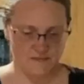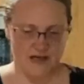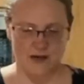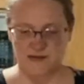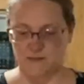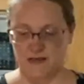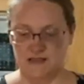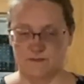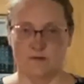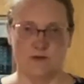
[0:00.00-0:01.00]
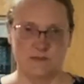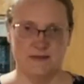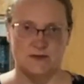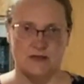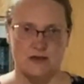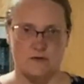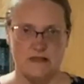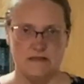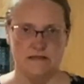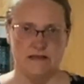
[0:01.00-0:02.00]
I also made some rolls, but they're not quite
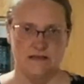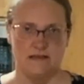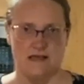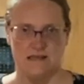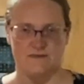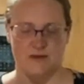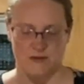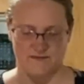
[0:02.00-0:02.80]
done yet as far as